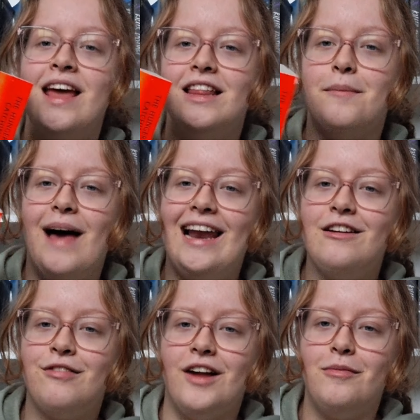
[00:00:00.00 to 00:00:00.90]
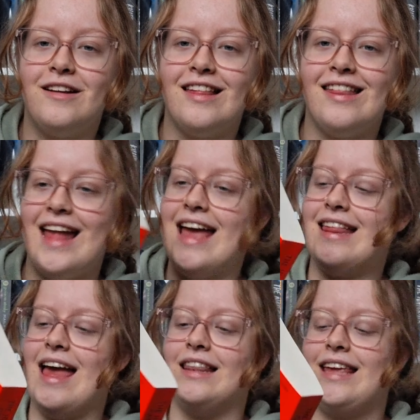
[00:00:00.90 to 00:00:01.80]
The Ballad of Songbirds and Snakes
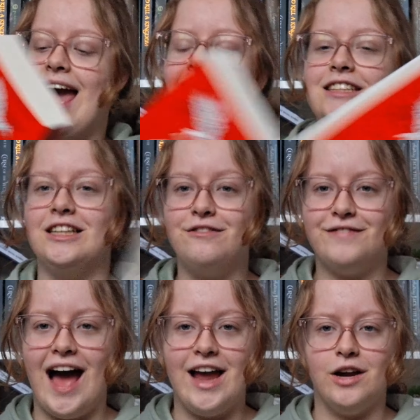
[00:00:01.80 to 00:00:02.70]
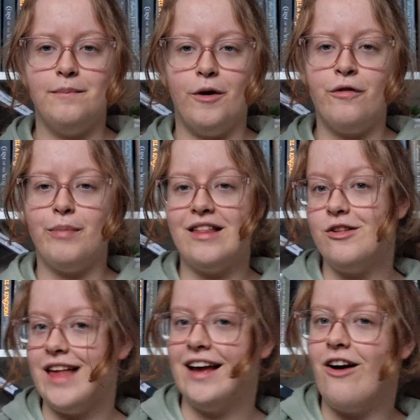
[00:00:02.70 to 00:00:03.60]
and Catching Fire, both by
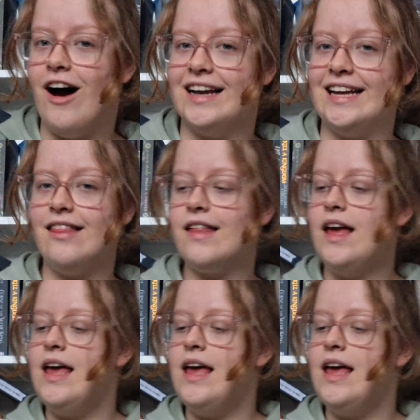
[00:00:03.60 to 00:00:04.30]
Suzanne Collins.